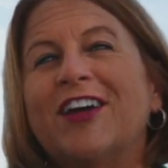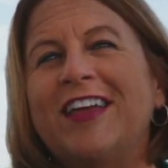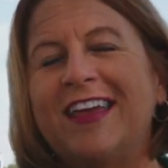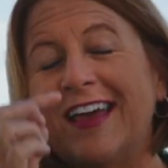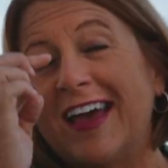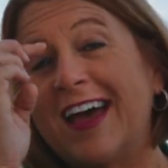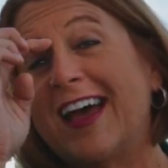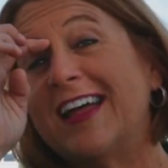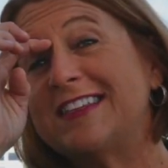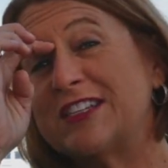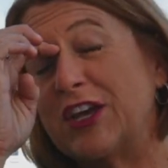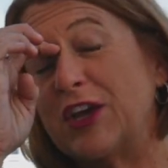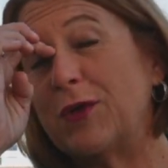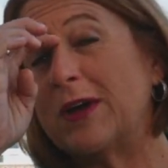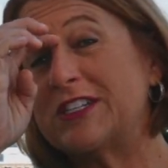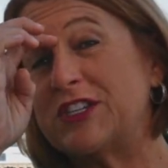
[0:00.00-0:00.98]
Yeah, it's a
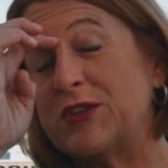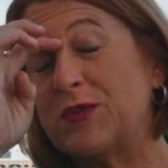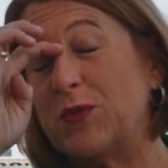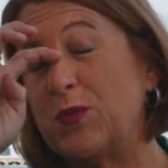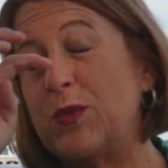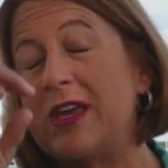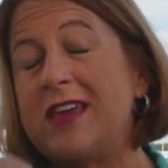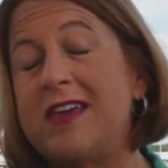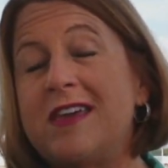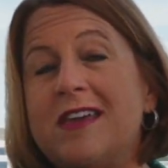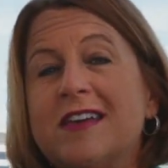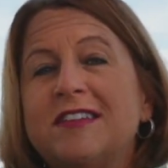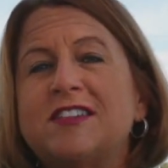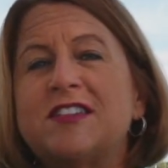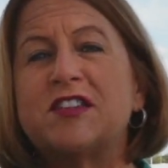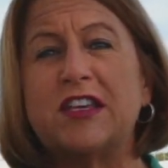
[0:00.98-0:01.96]
good question.
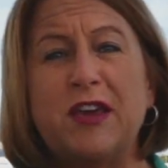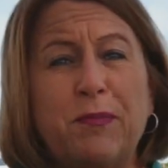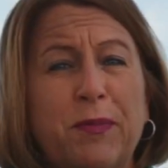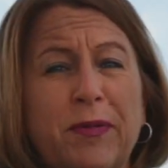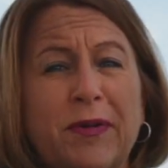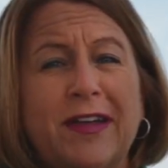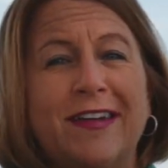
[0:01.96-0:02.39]
We sleep,